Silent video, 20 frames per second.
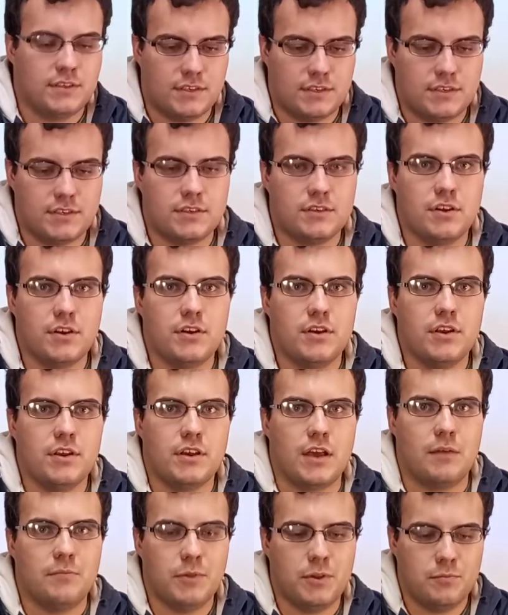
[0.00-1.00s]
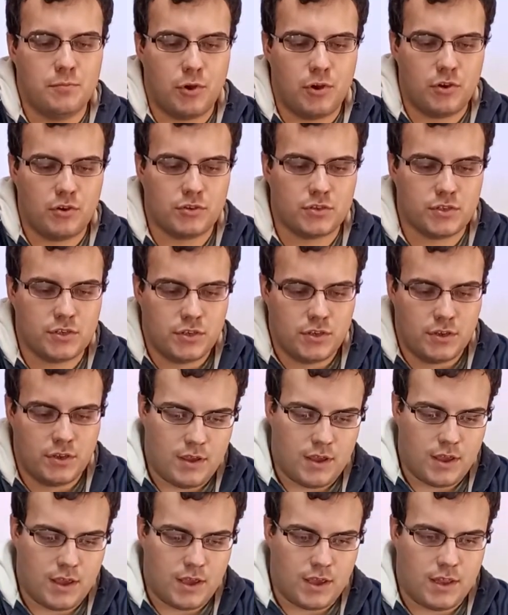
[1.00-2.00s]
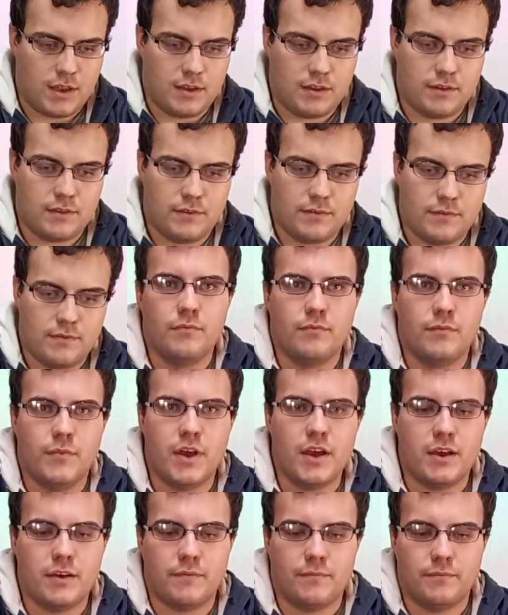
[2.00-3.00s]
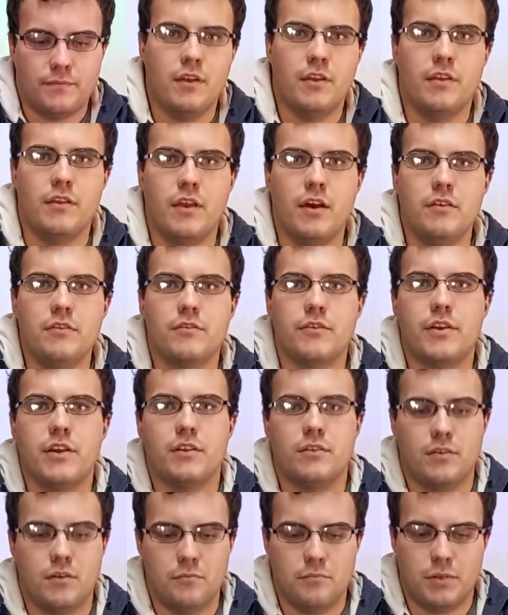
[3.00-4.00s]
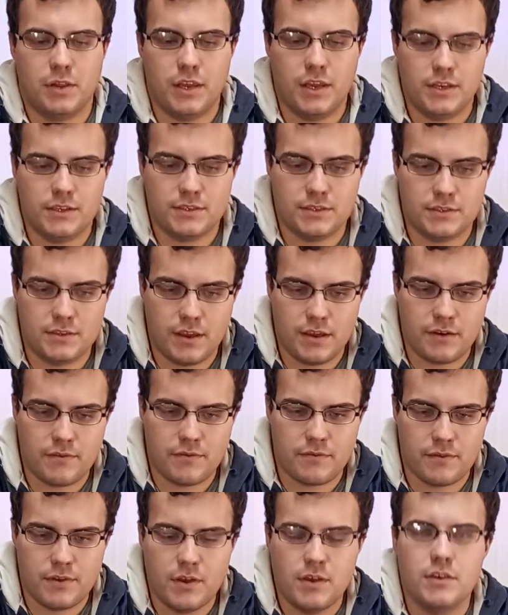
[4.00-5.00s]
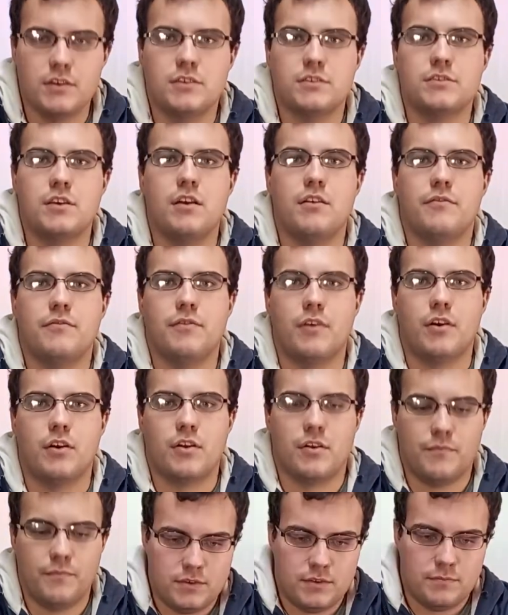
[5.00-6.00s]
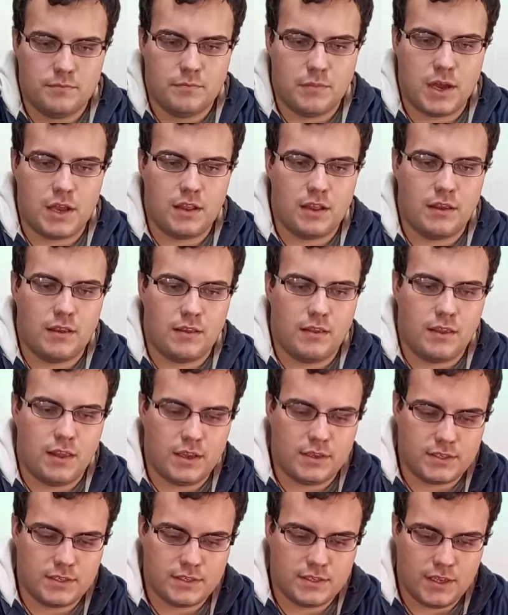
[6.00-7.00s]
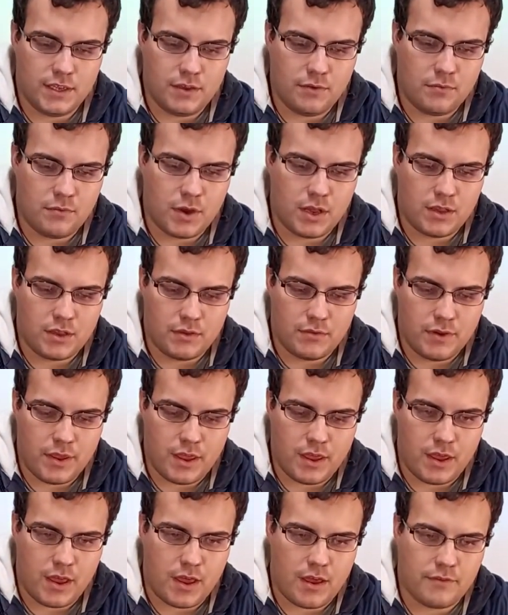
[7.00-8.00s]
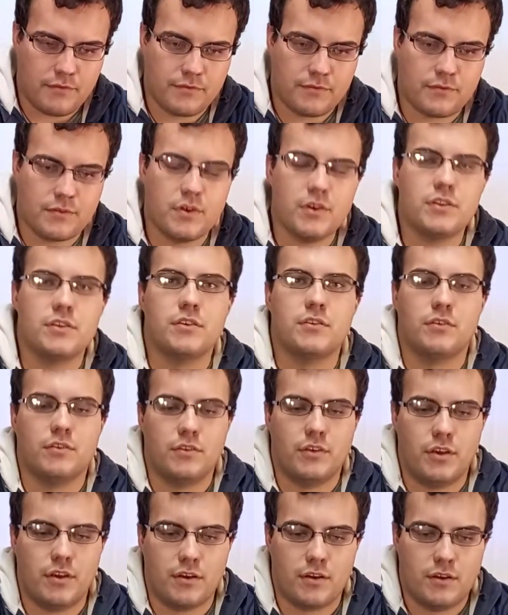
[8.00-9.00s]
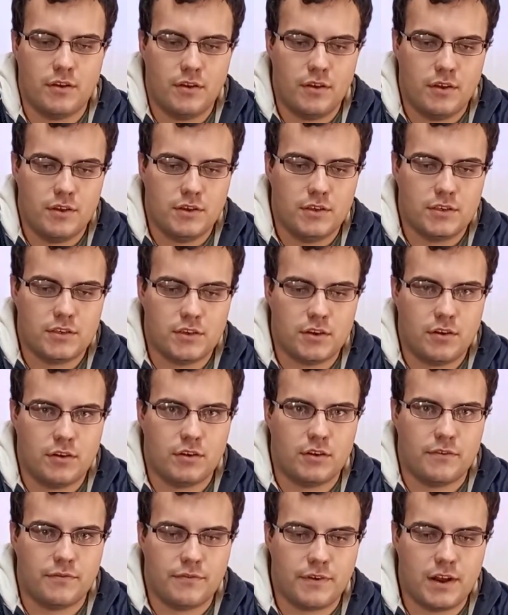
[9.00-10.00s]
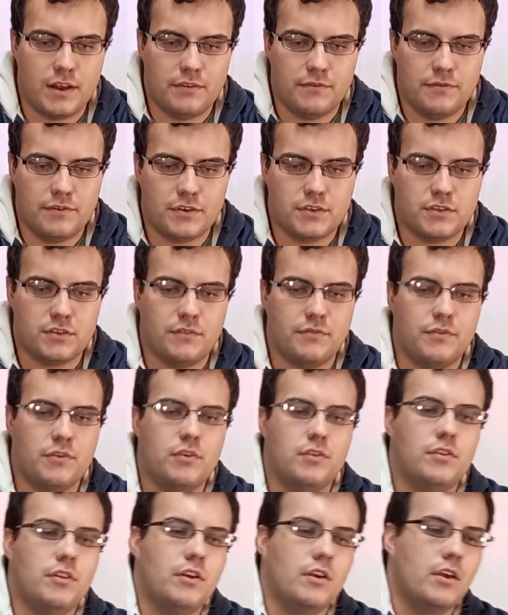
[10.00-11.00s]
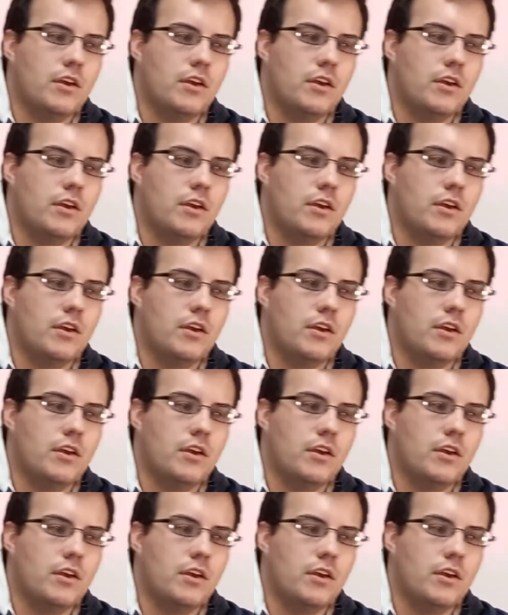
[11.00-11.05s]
a sturdy double box and yeah, no real complaints there so far. But let's see what we have written on here. So on the front, first of all,